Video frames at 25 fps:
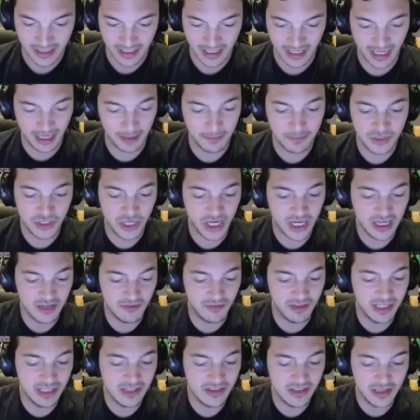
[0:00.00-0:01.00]
I'm checking if
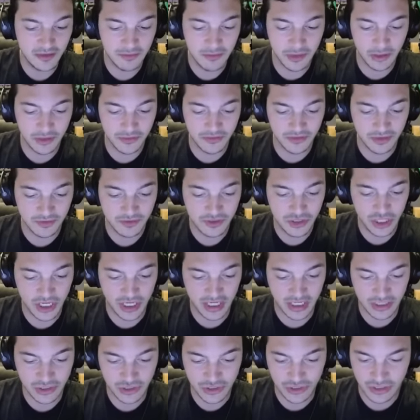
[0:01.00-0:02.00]
any of the emotes have
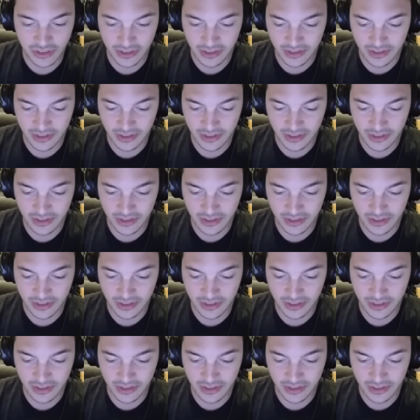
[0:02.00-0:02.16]
changed.